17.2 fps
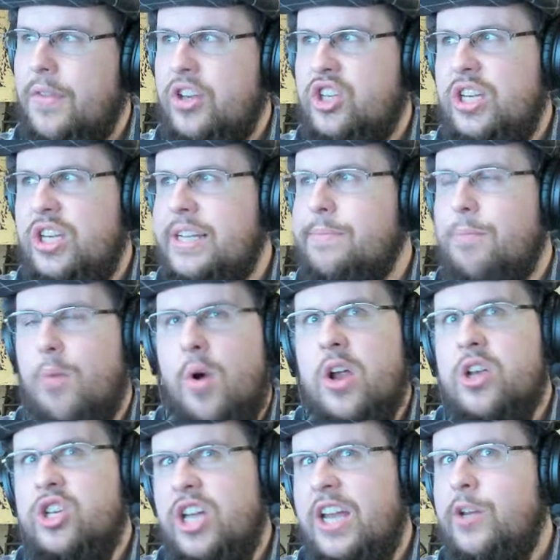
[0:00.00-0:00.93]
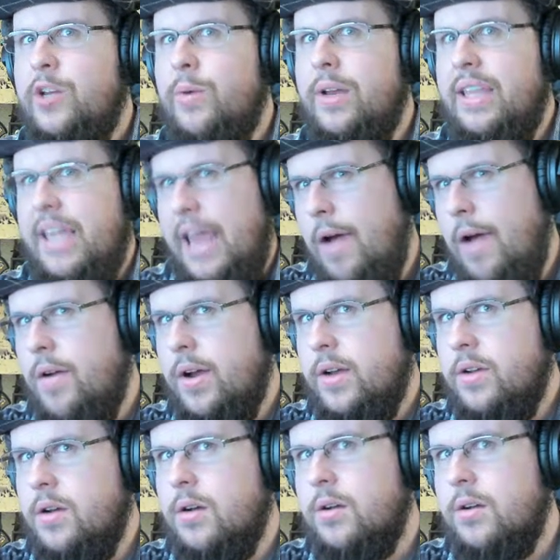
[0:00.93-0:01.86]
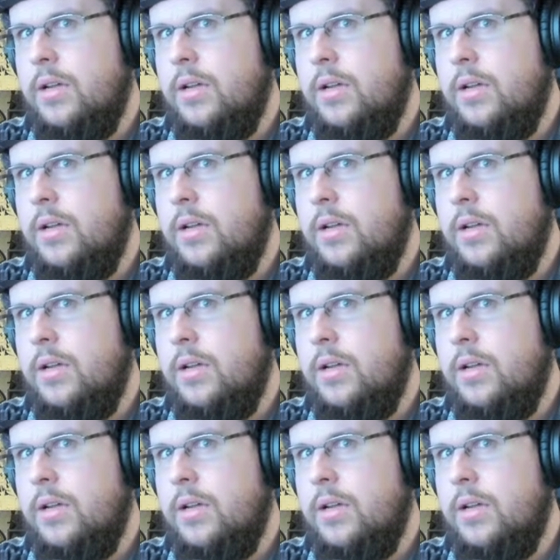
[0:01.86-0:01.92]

that she is more a genuine character